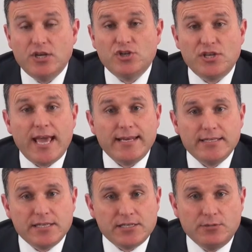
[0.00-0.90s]
She had a
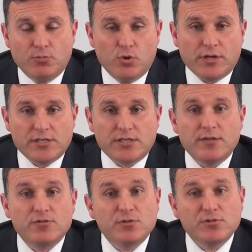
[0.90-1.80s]
decent mortgage,
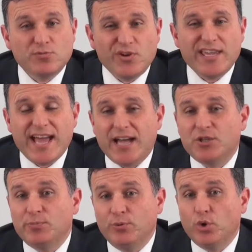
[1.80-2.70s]
and she was working hard
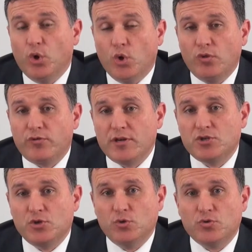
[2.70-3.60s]
to put all 3
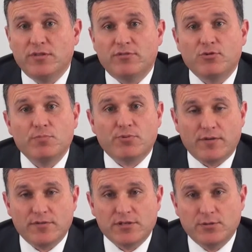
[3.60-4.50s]
children through
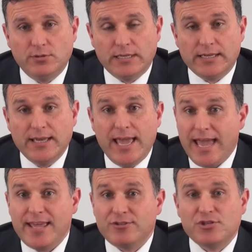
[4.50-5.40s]
private schooling,
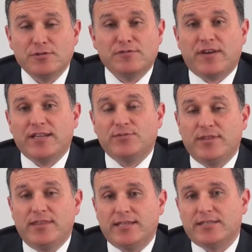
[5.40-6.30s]
and now she was faced
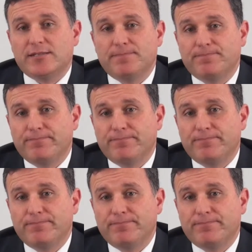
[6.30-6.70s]
with this.